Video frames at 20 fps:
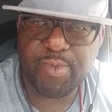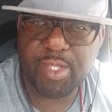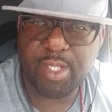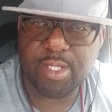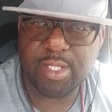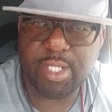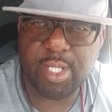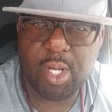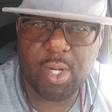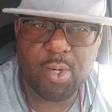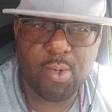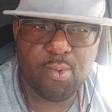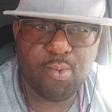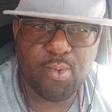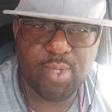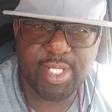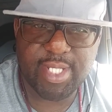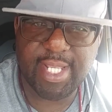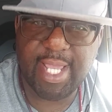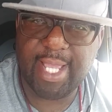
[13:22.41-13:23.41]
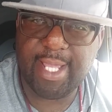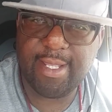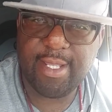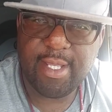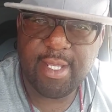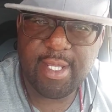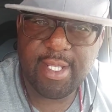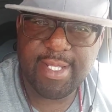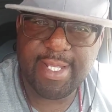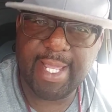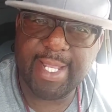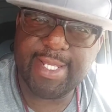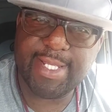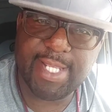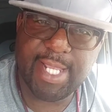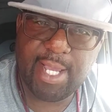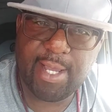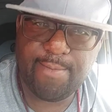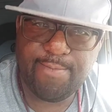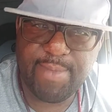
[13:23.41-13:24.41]
So with that
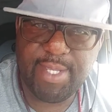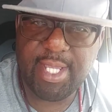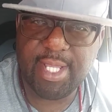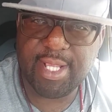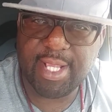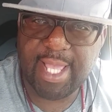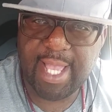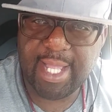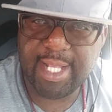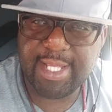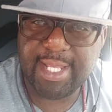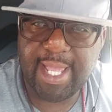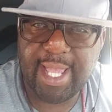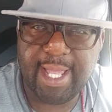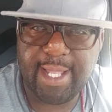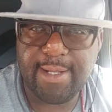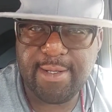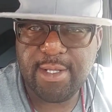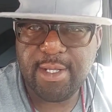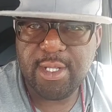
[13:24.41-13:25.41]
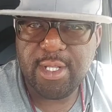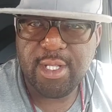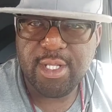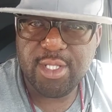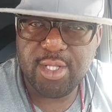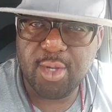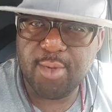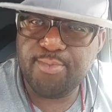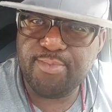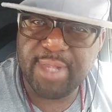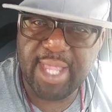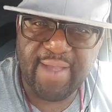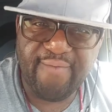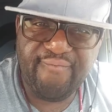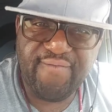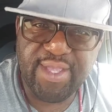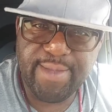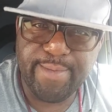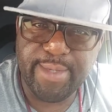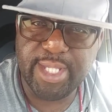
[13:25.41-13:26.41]
tell me a lot that those black
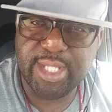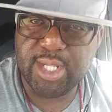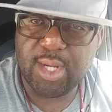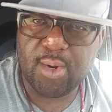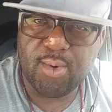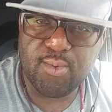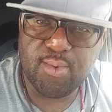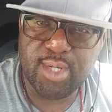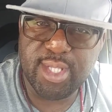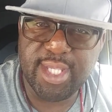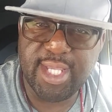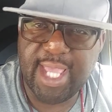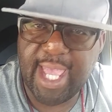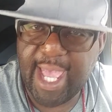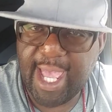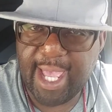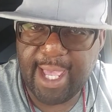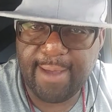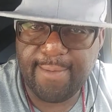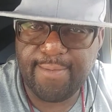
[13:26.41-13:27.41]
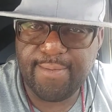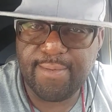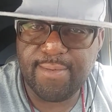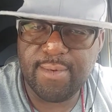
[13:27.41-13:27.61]
feminists don't really have